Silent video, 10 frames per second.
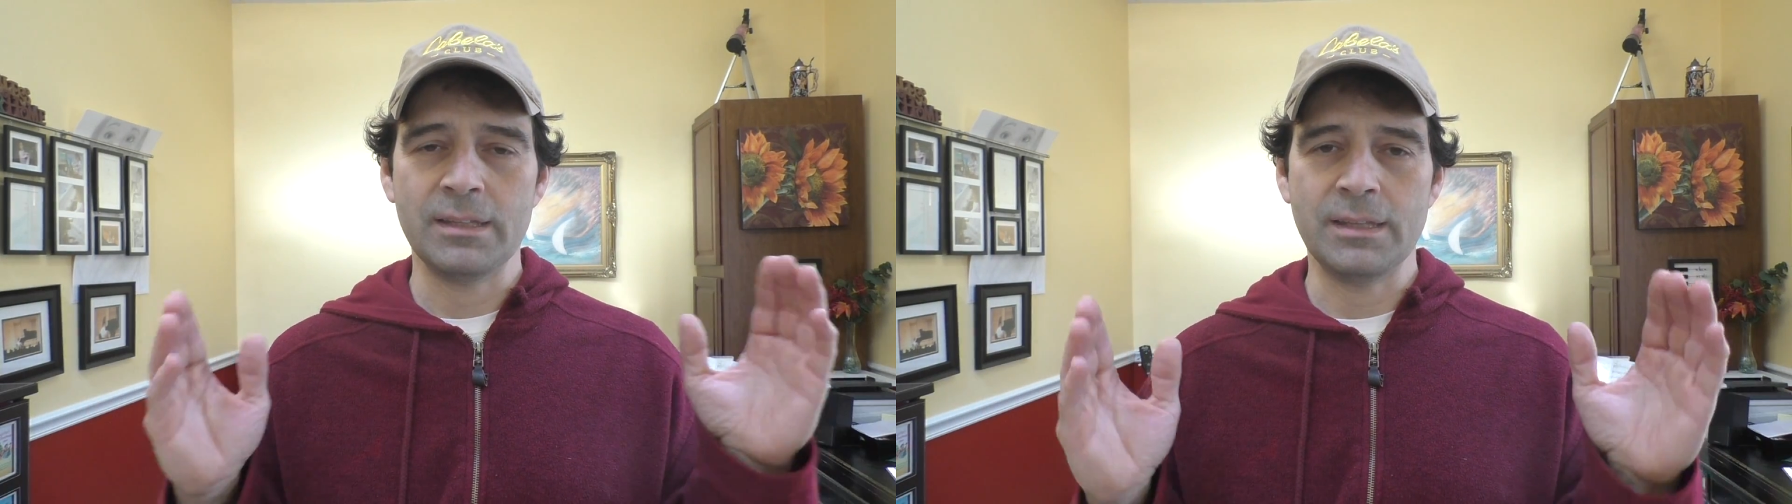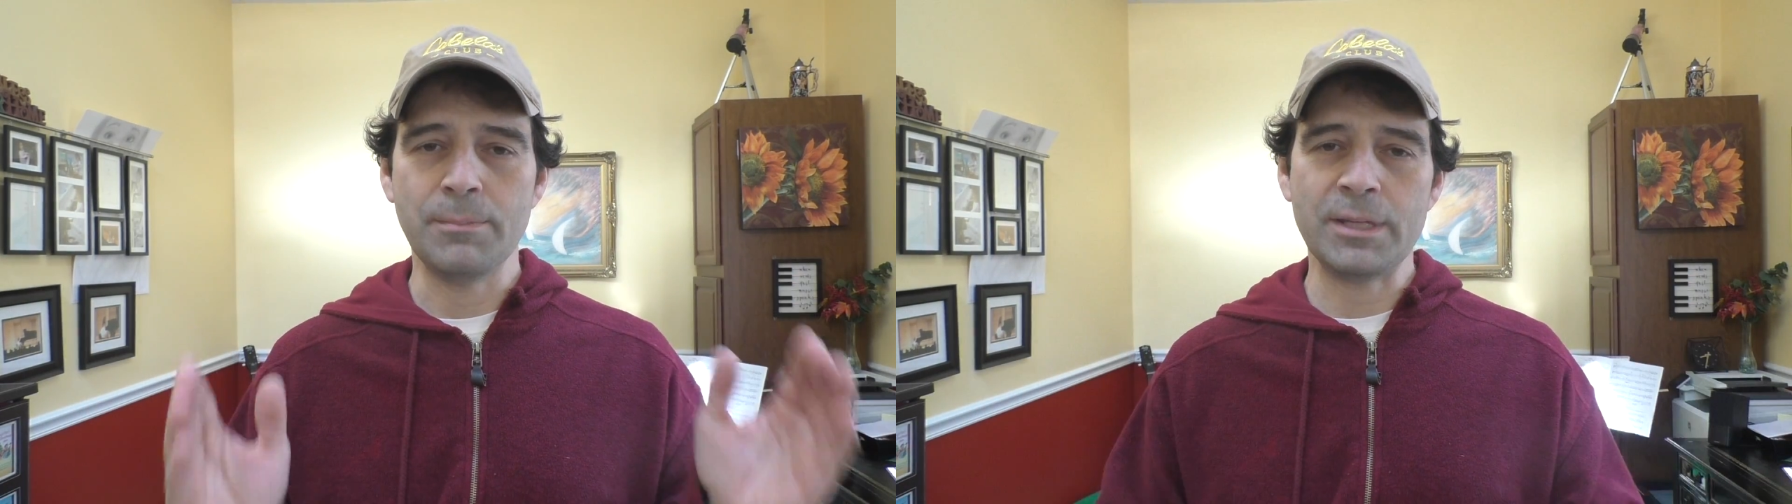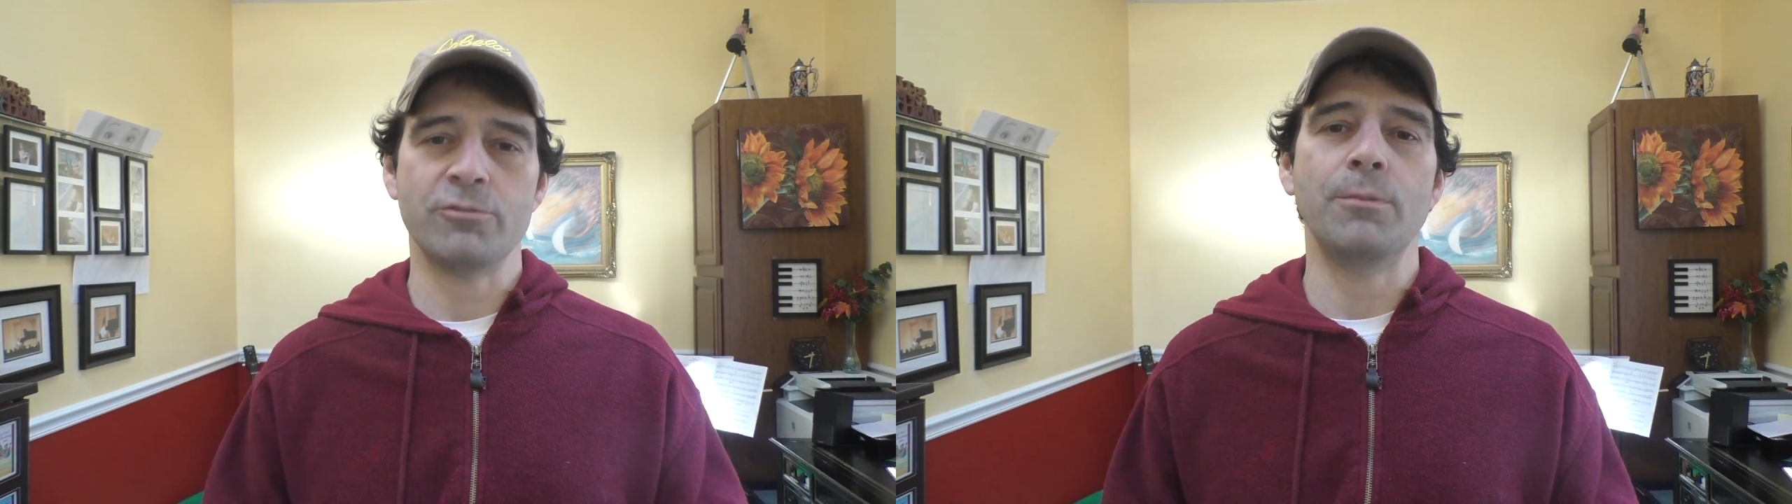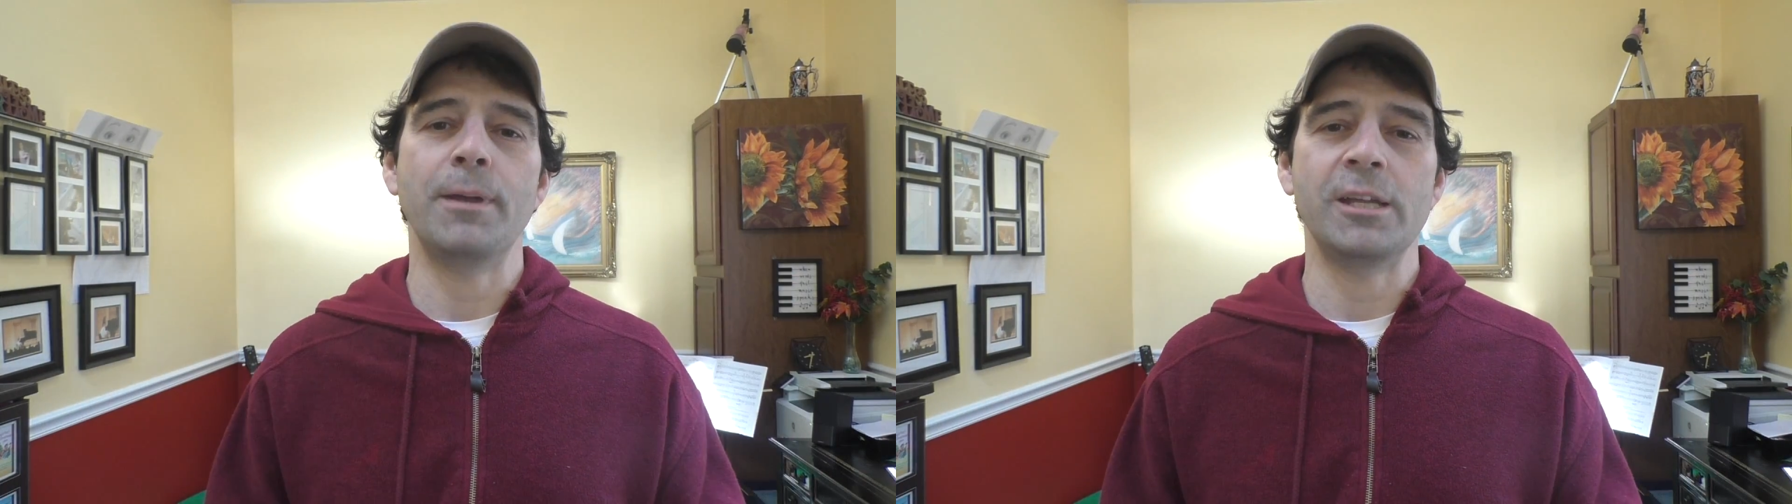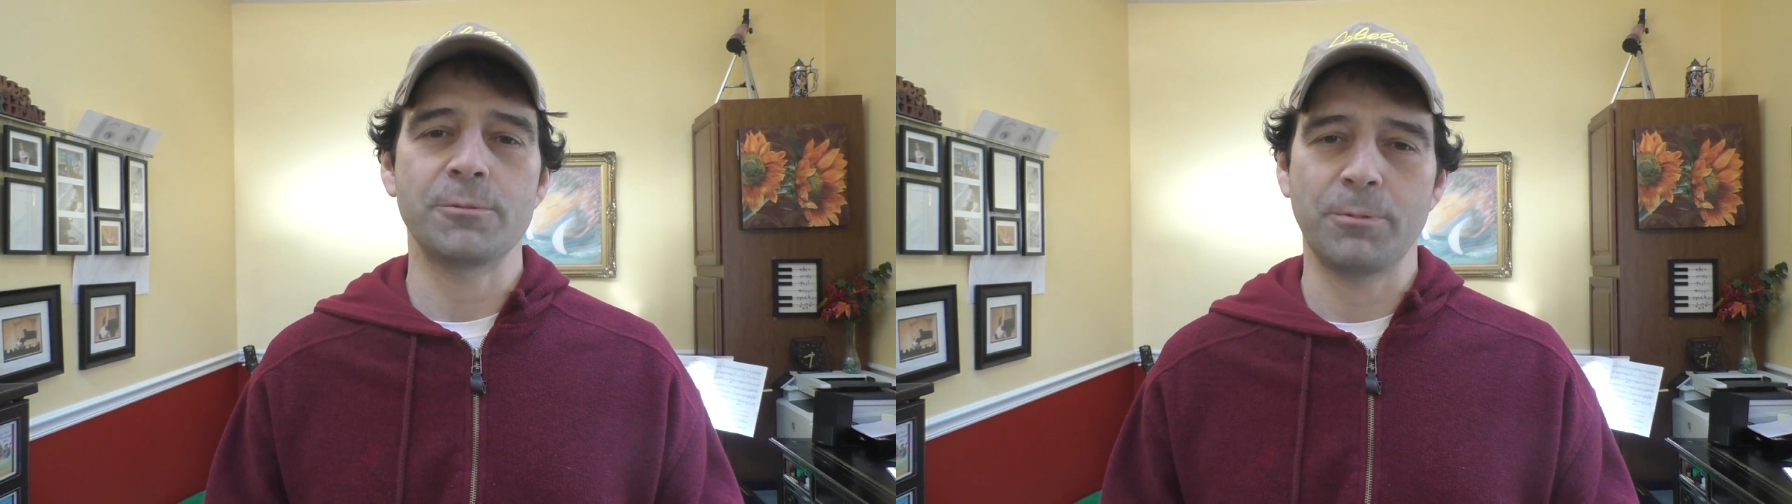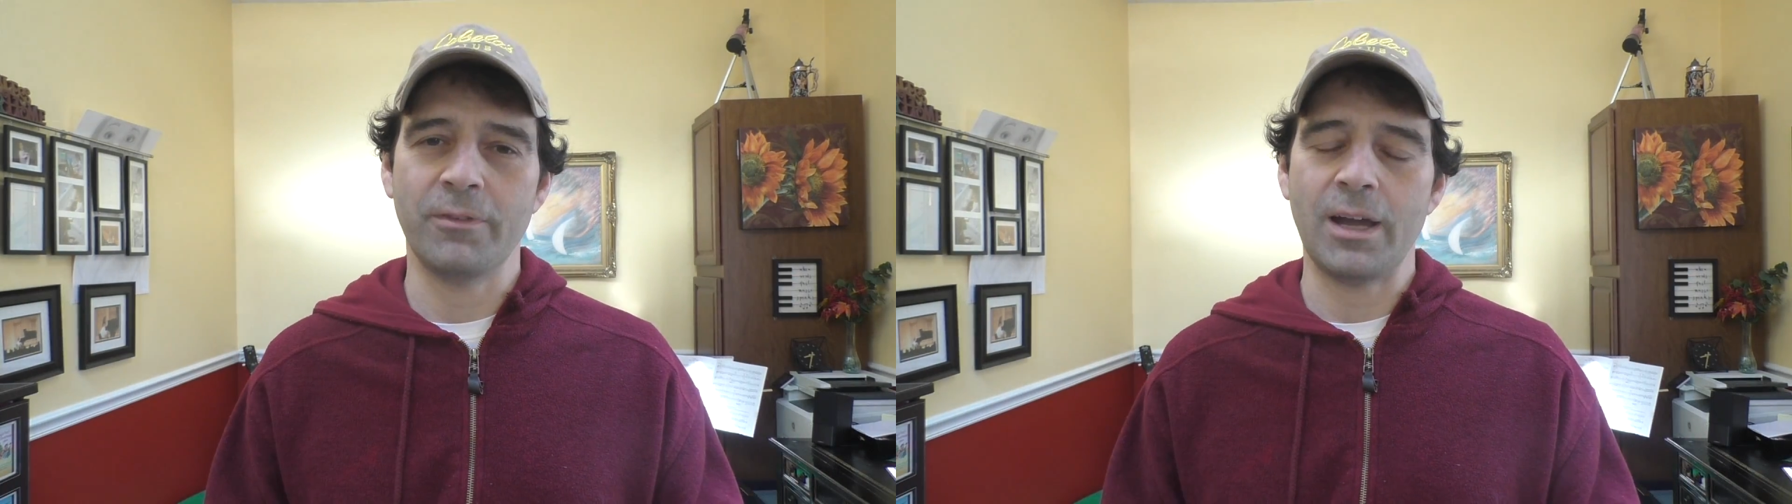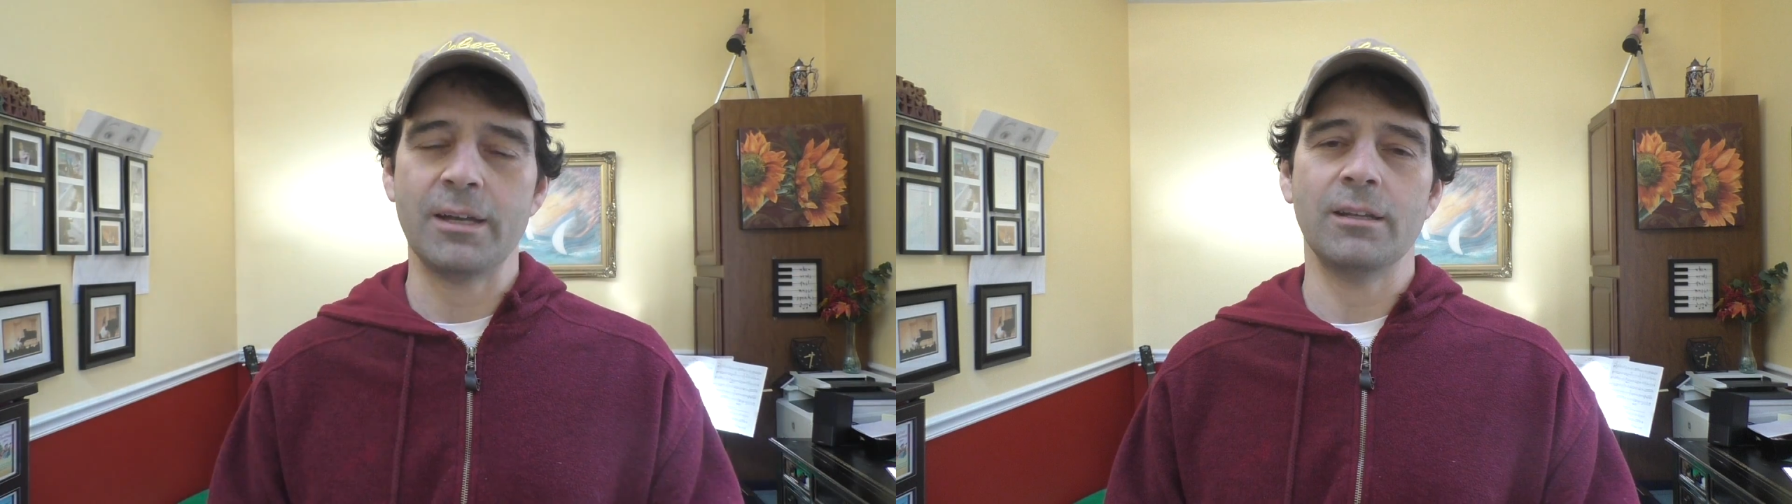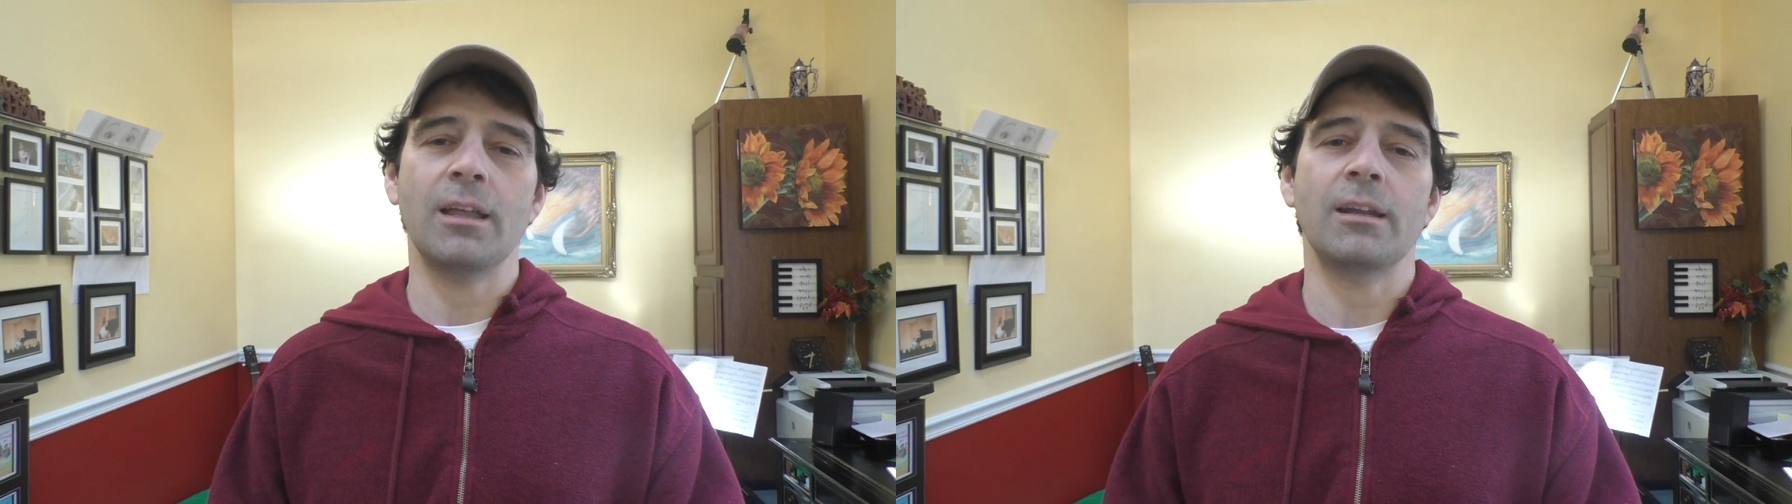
the ministry page provided a